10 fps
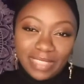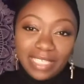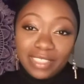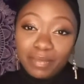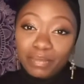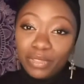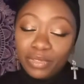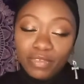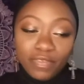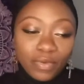it's a
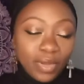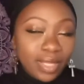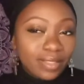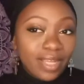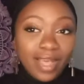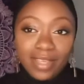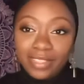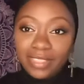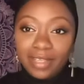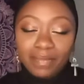beautiful
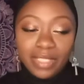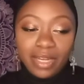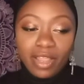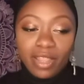concept that